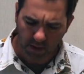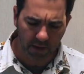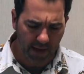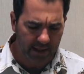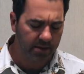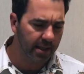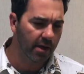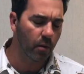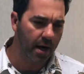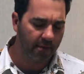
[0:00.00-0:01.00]
They stay
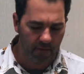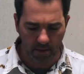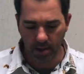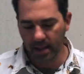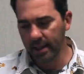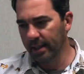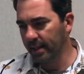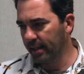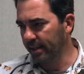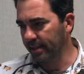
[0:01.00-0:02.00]
away from
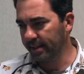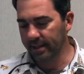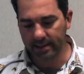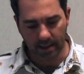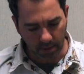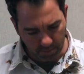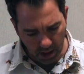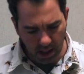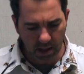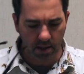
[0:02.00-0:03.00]
any type of
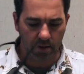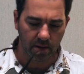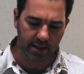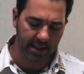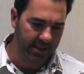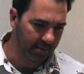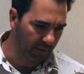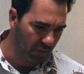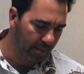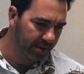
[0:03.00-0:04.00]
bug or any type
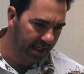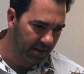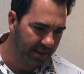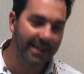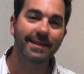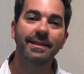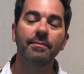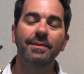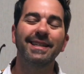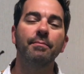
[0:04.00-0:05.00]
of reptile, any
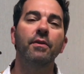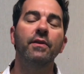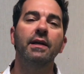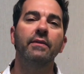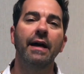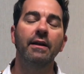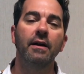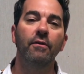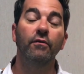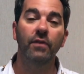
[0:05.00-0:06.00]
type of thing that
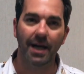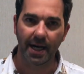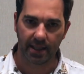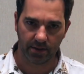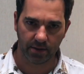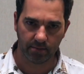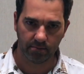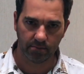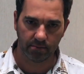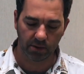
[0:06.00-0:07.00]
flies,
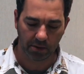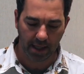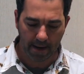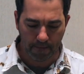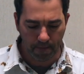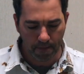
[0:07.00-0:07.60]
okay?